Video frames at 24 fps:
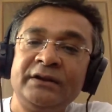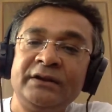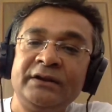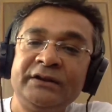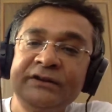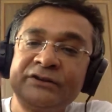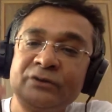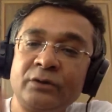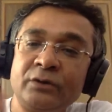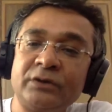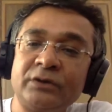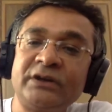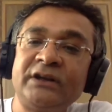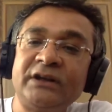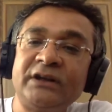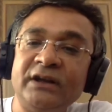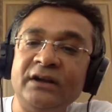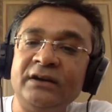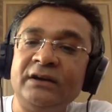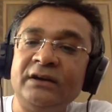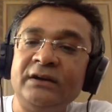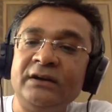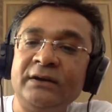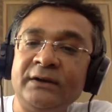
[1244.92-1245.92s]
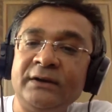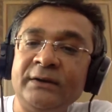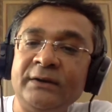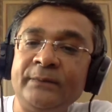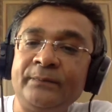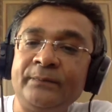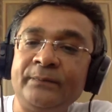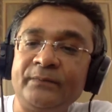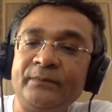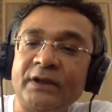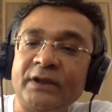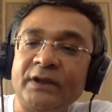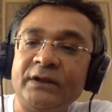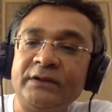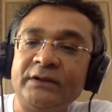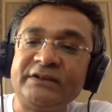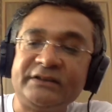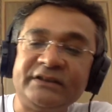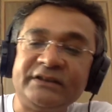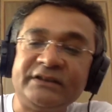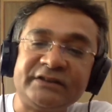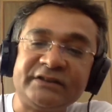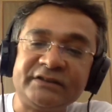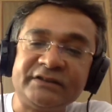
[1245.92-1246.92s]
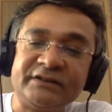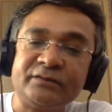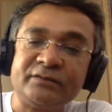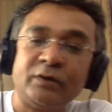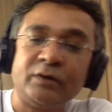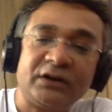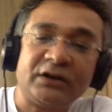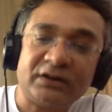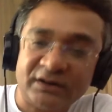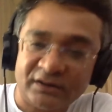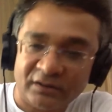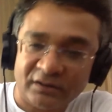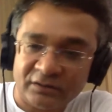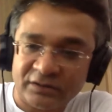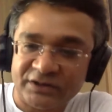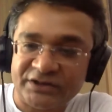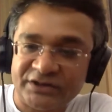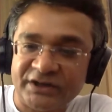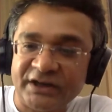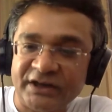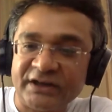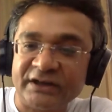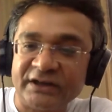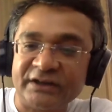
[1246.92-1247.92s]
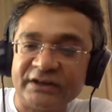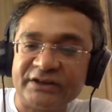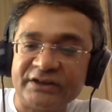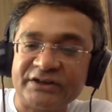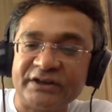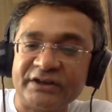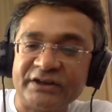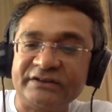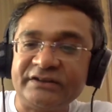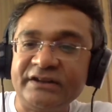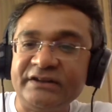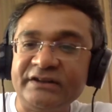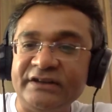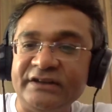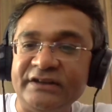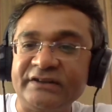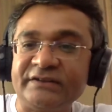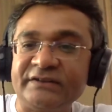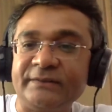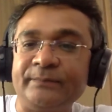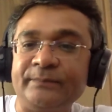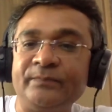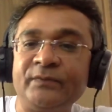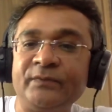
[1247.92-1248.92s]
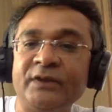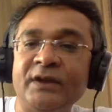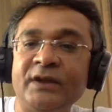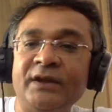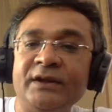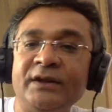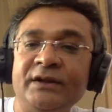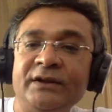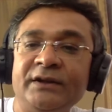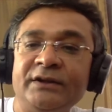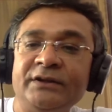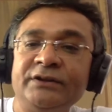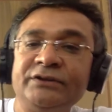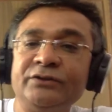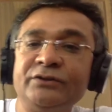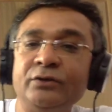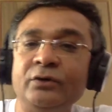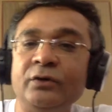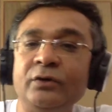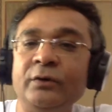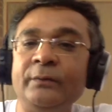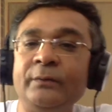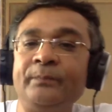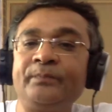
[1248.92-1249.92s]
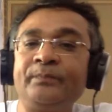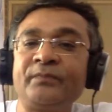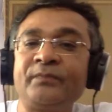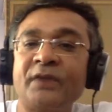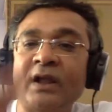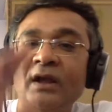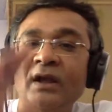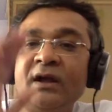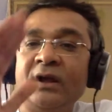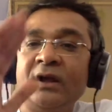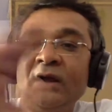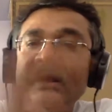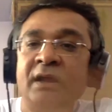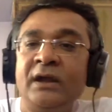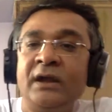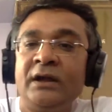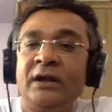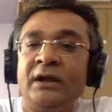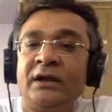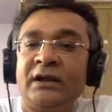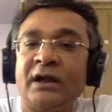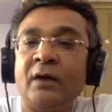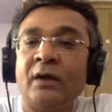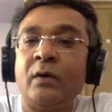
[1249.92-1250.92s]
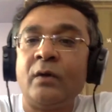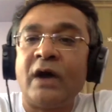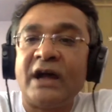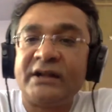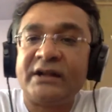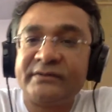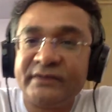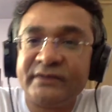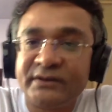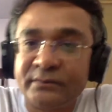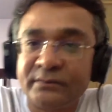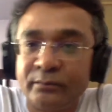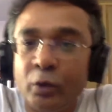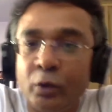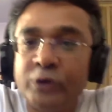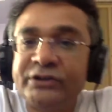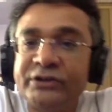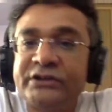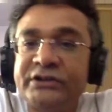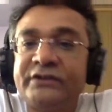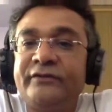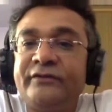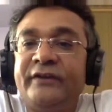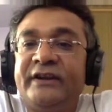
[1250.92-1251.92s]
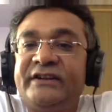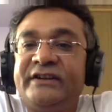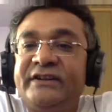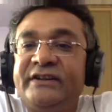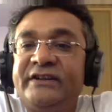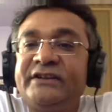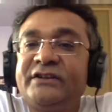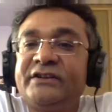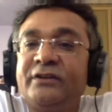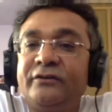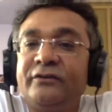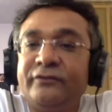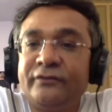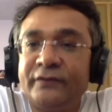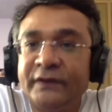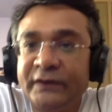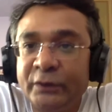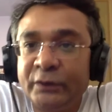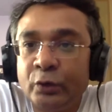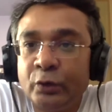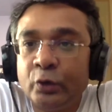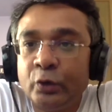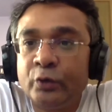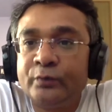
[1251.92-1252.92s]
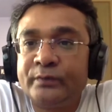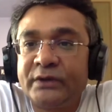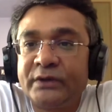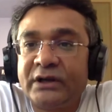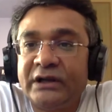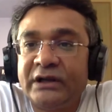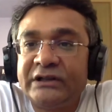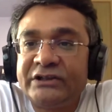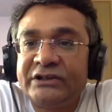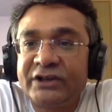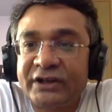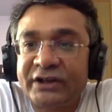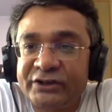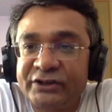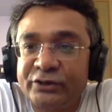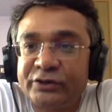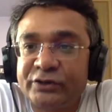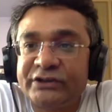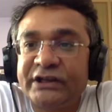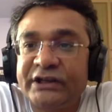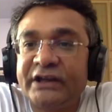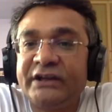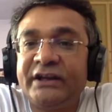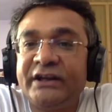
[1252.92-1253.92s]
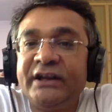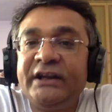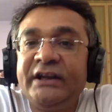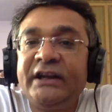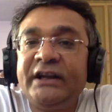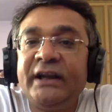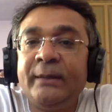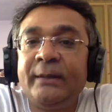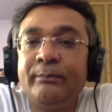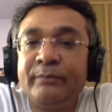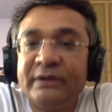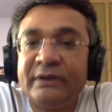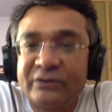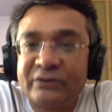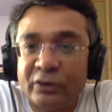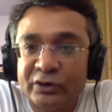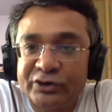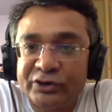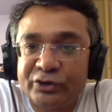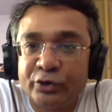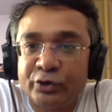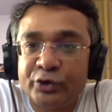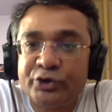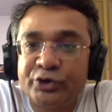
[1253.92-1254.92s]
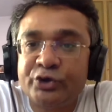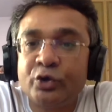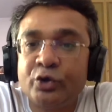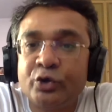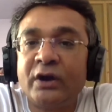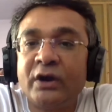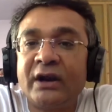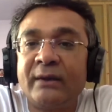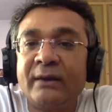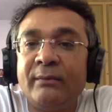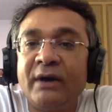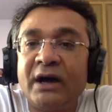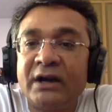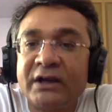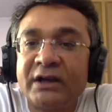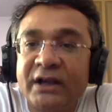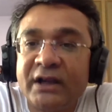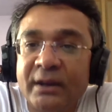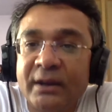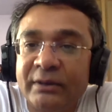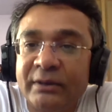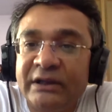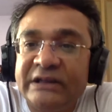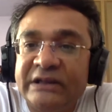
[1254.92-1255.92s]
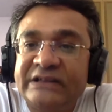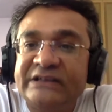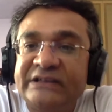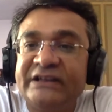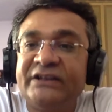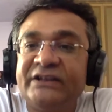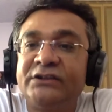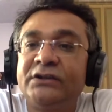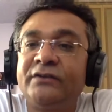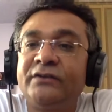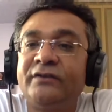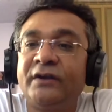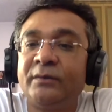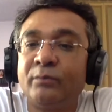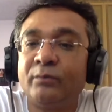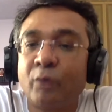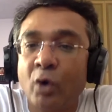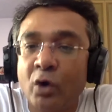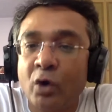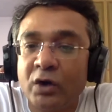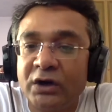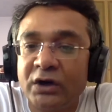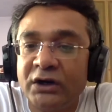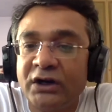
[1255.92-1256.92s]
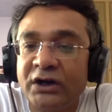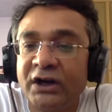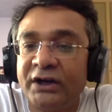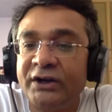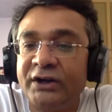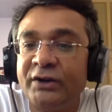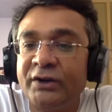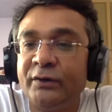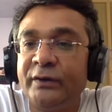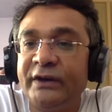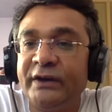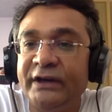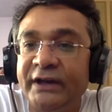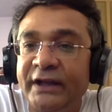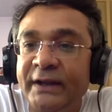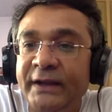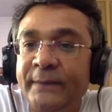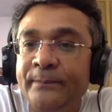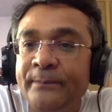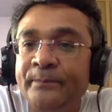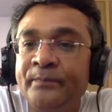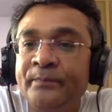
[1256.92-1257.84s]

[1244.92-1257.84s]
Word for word: So uh, this this is what uh, Dr. Srikanta Shastri says. So now, as with most facets of Hindu culture and society, temples also show a remarkable sense of unbroken continuity